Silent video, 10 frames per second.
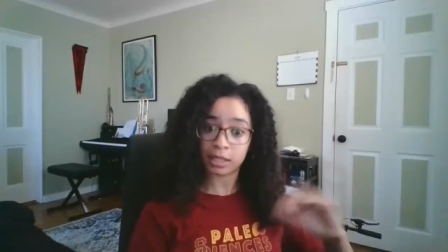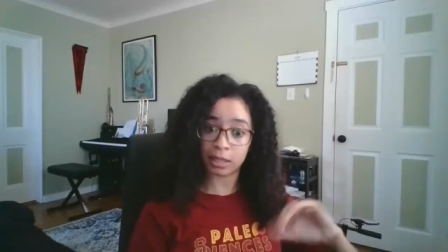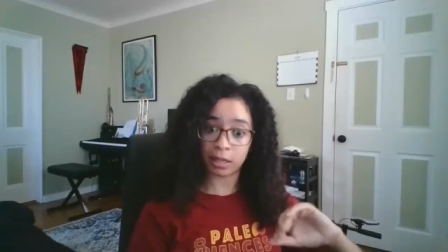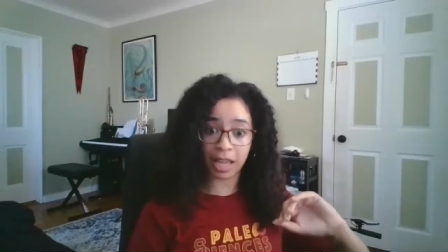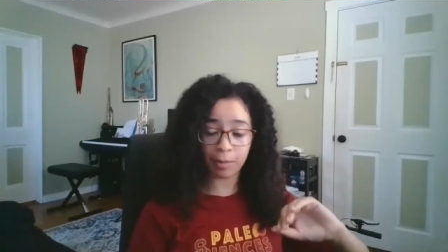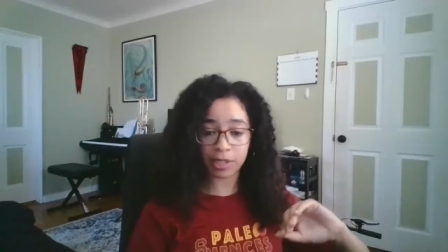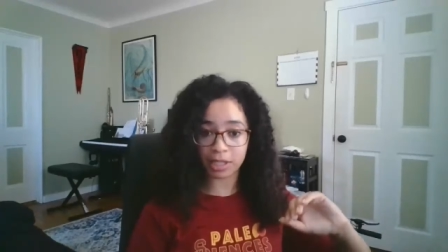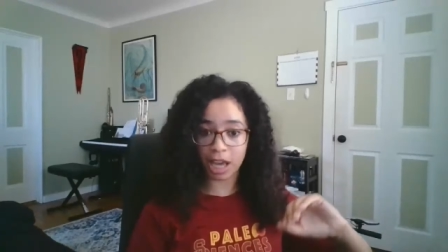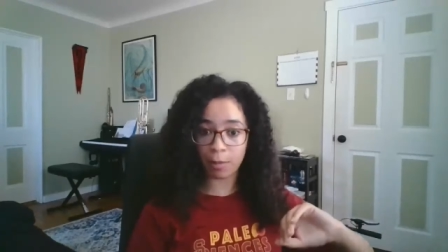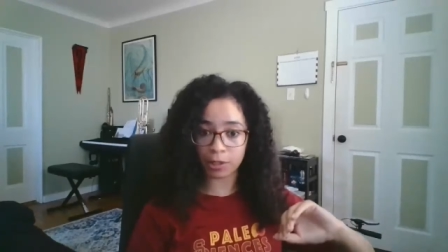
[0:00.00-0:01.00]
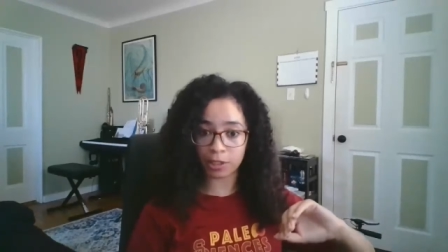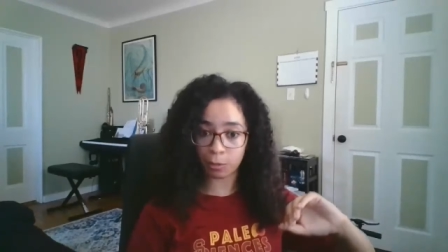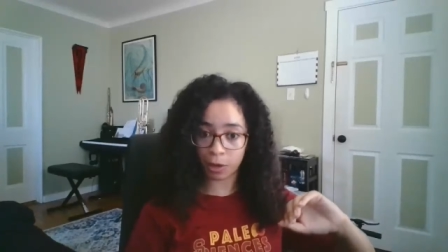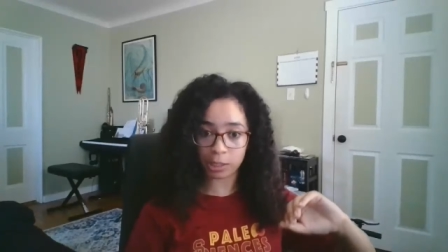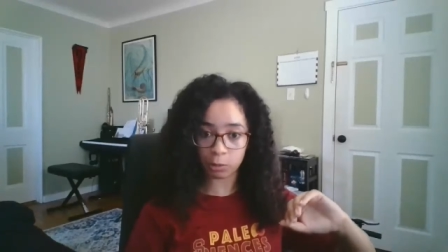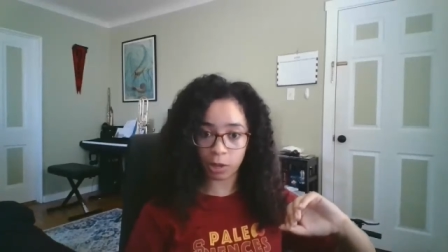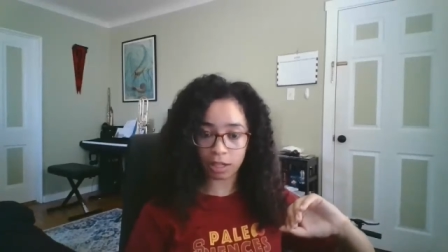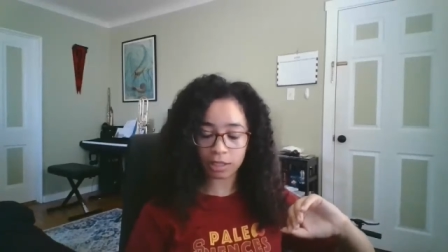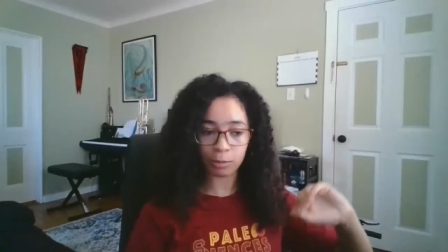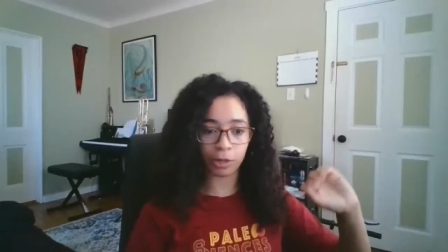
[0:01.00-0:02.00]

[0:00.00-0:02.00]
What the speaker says: It happens the opposite way as well,